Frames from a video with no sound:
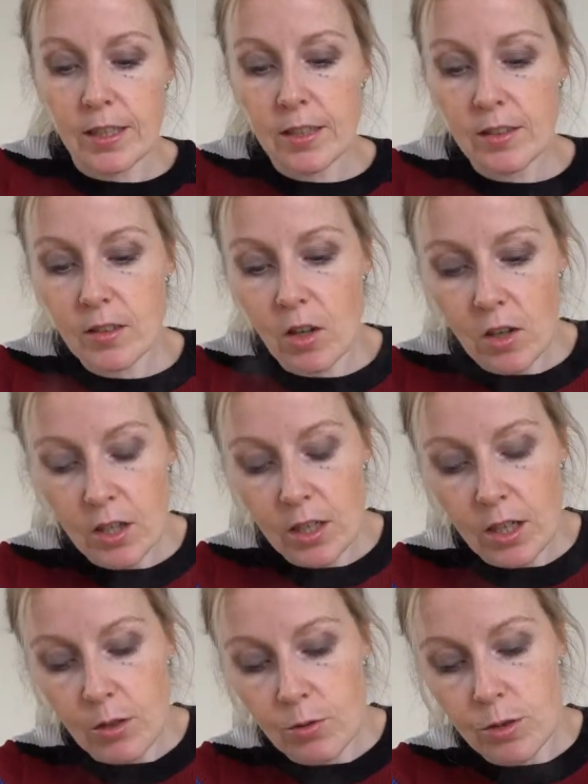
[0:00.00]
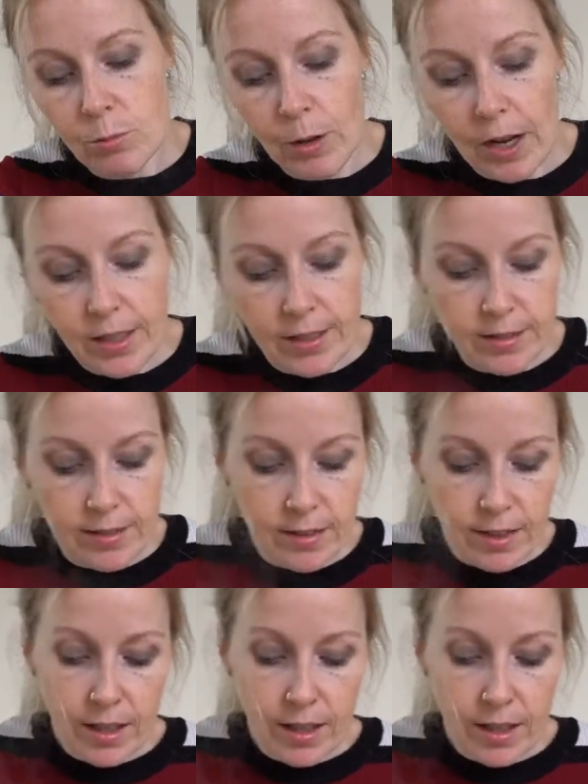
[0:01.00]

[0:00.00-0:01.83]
It's not going to go to waste.